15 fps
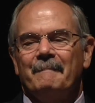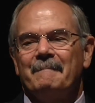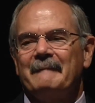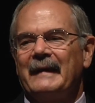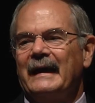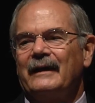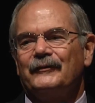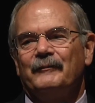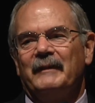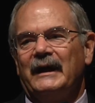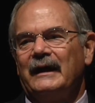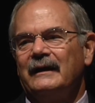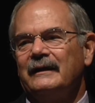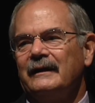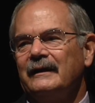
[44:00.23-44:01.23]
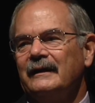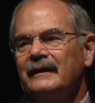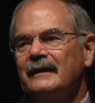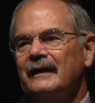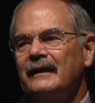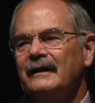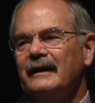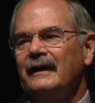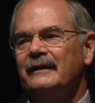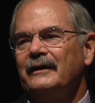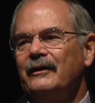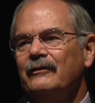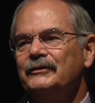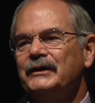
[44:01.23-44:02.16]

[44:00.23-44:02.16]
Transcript: has made a huge